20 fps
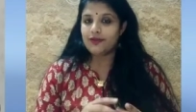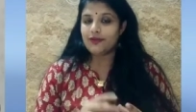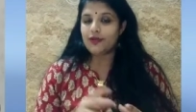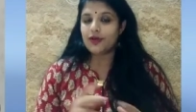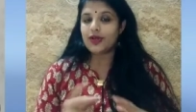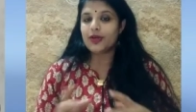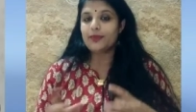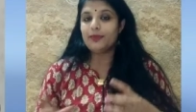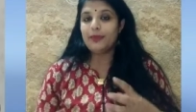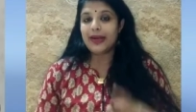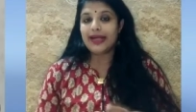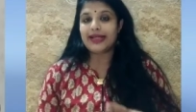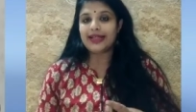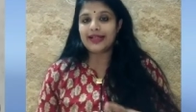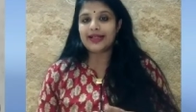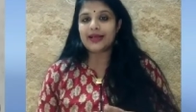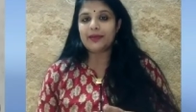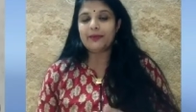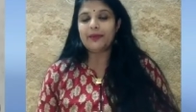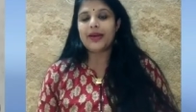for a
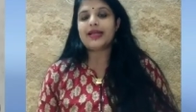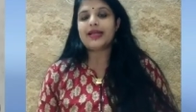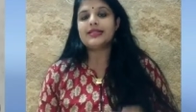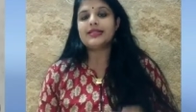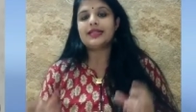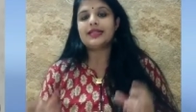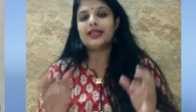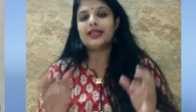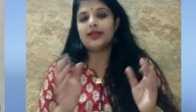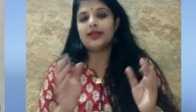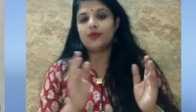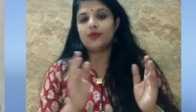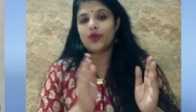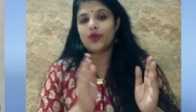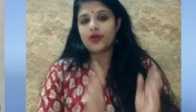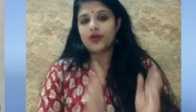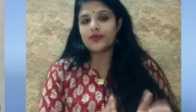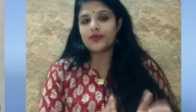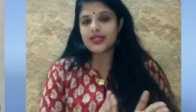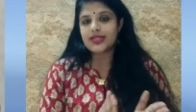better comparison, in
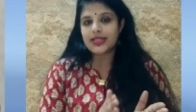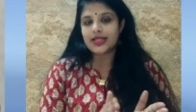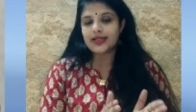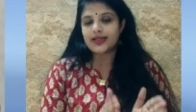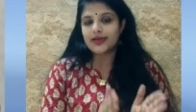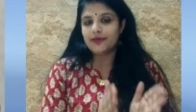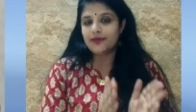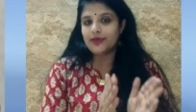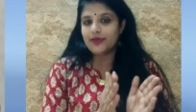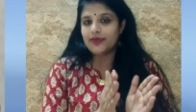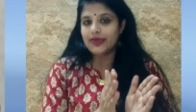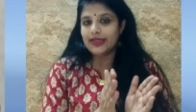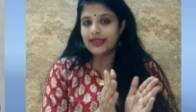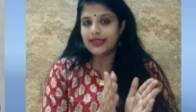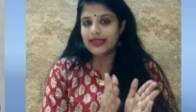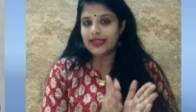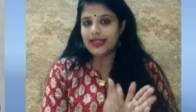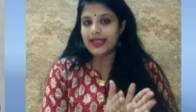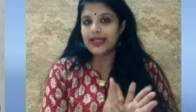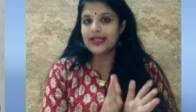one of the setup we
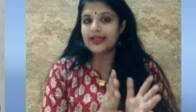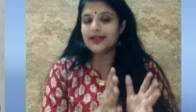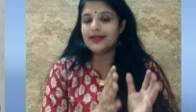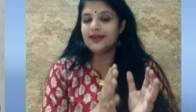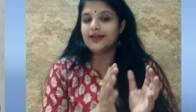will take